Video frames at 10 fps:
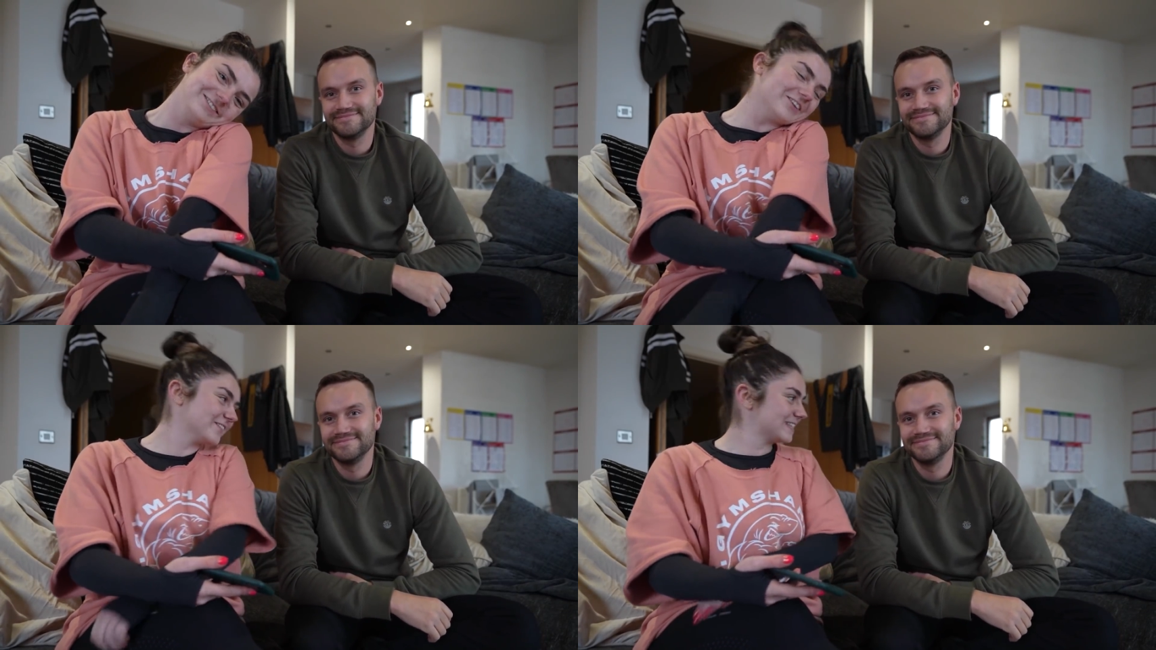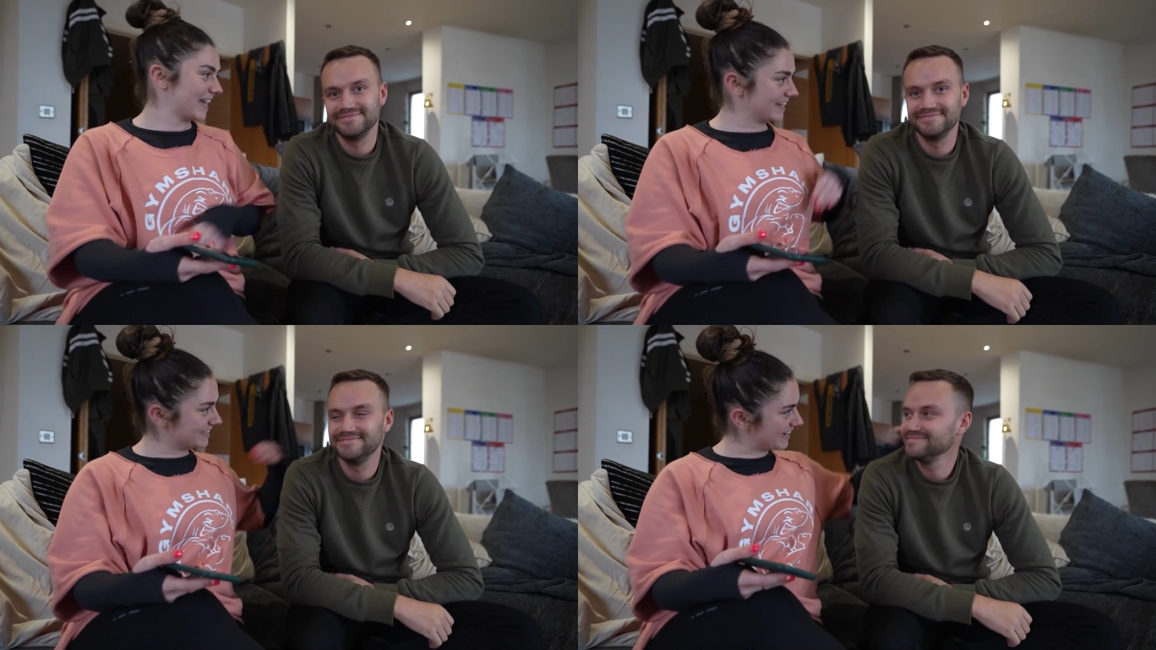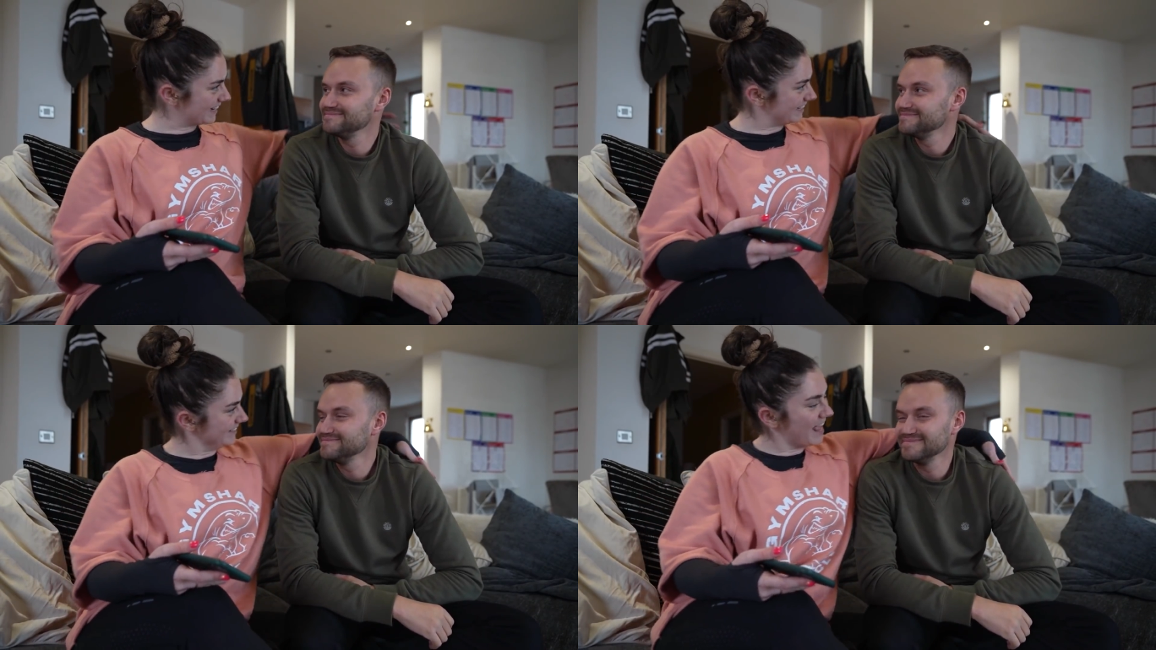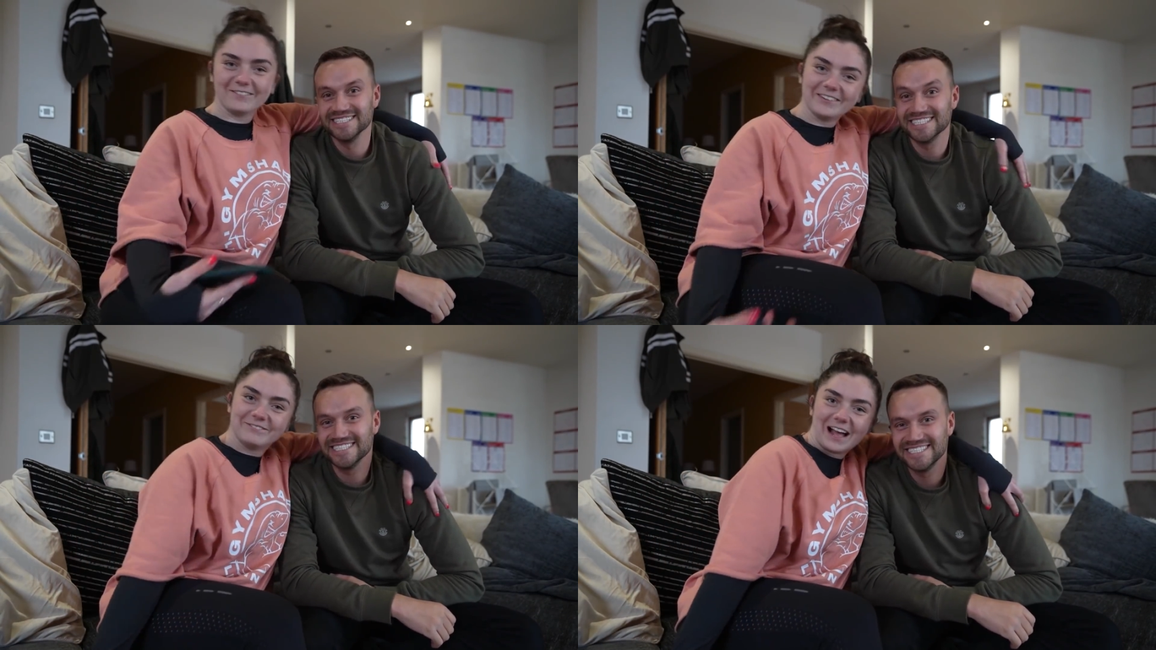Speaker 1: We're on the second channel
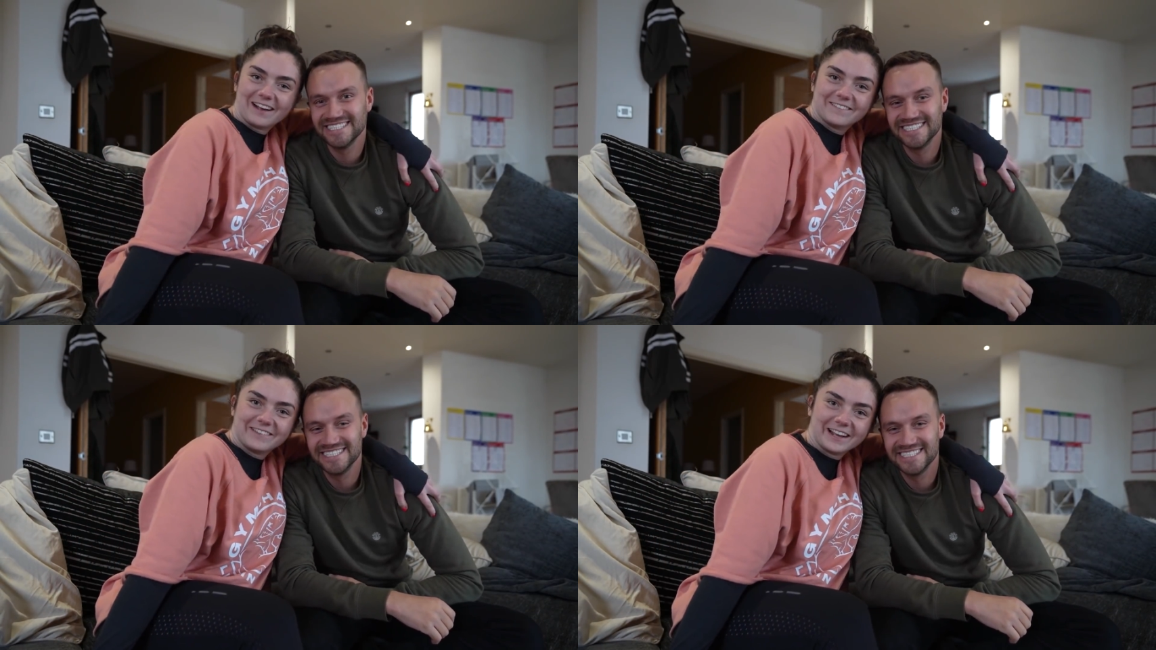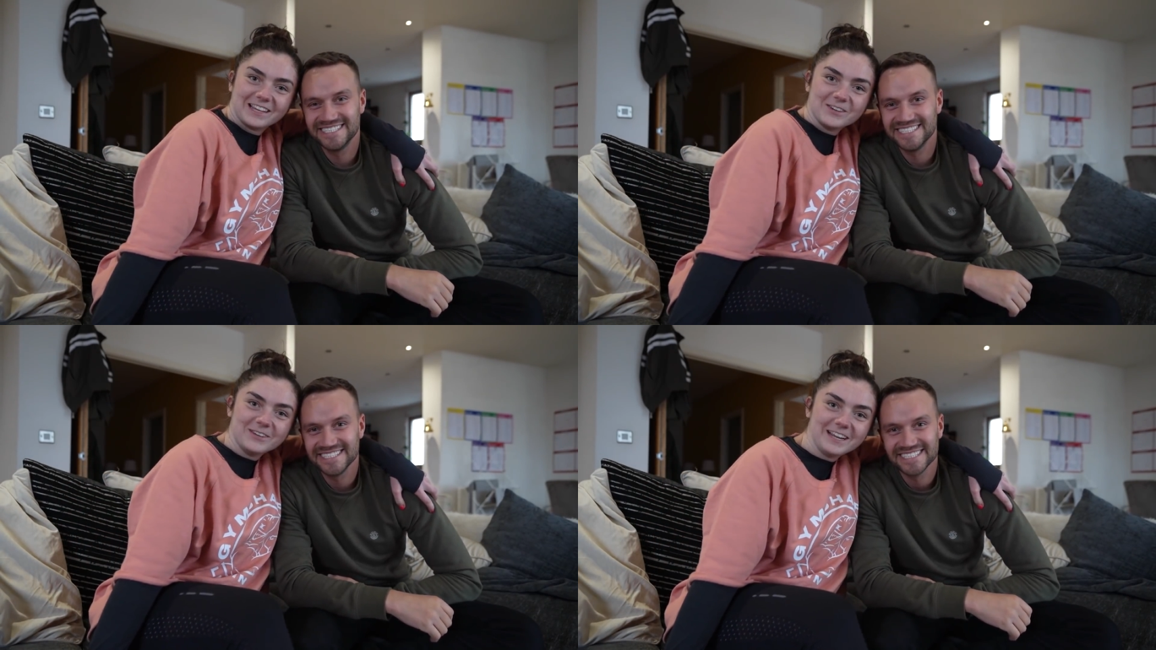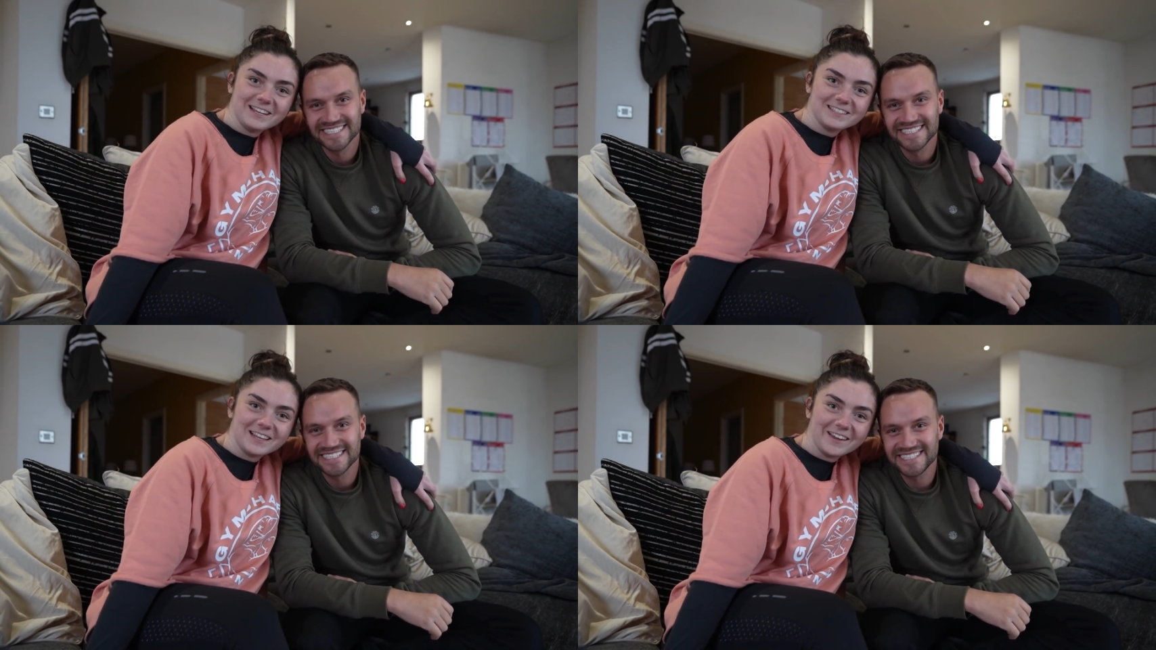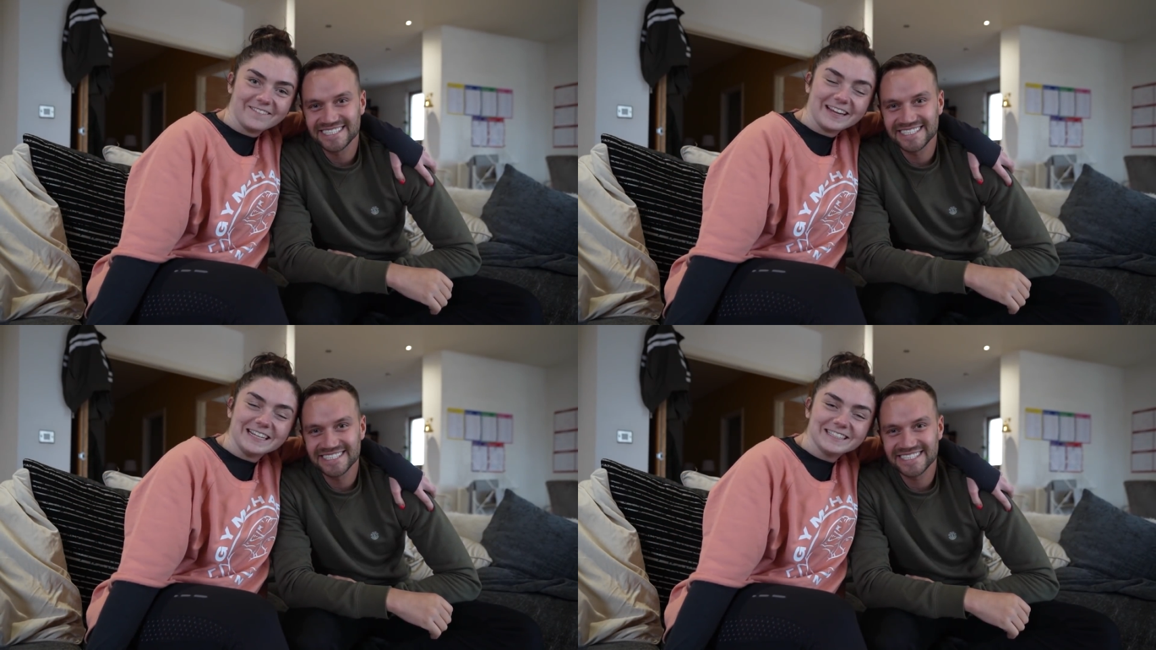and we're back with our Q&A
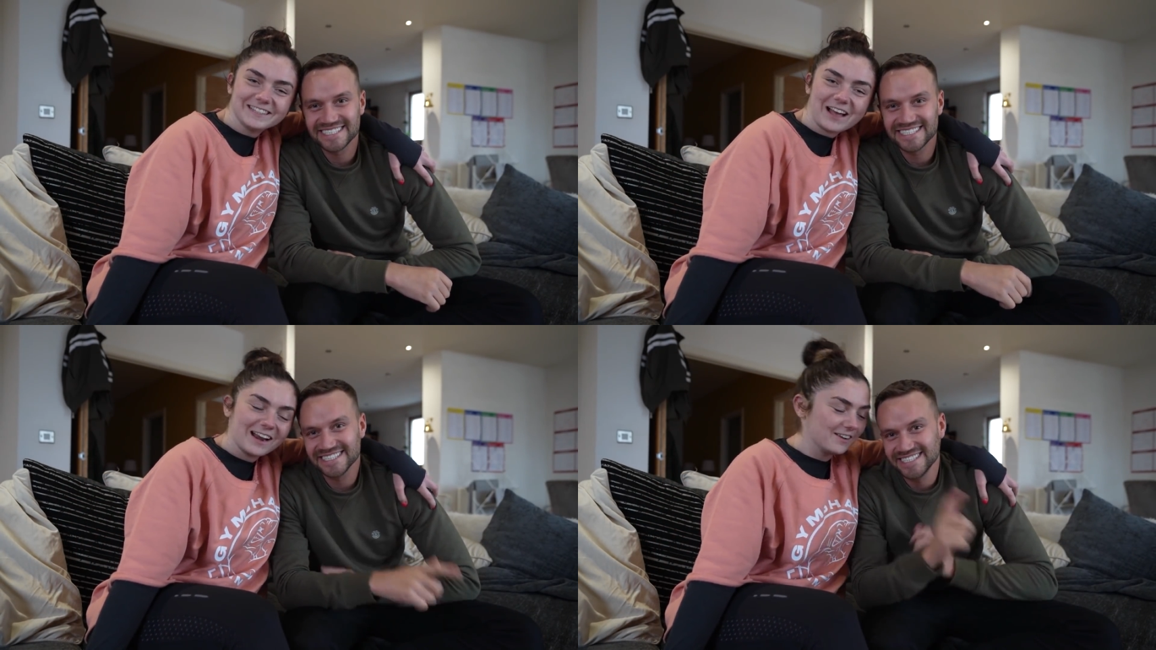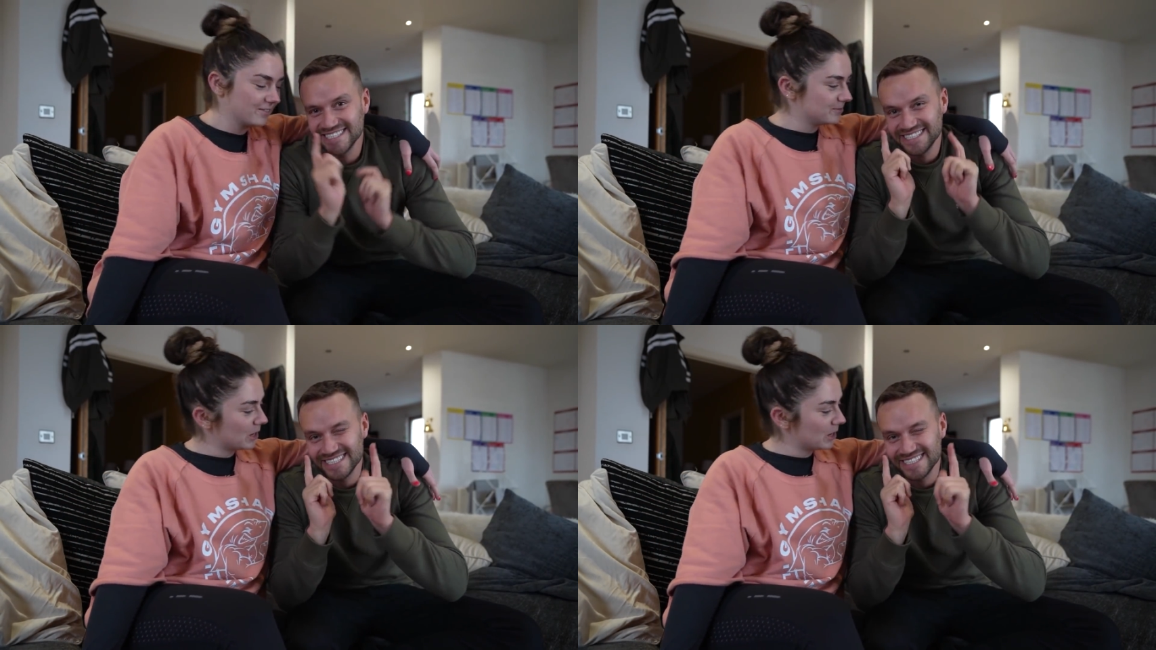series, and I've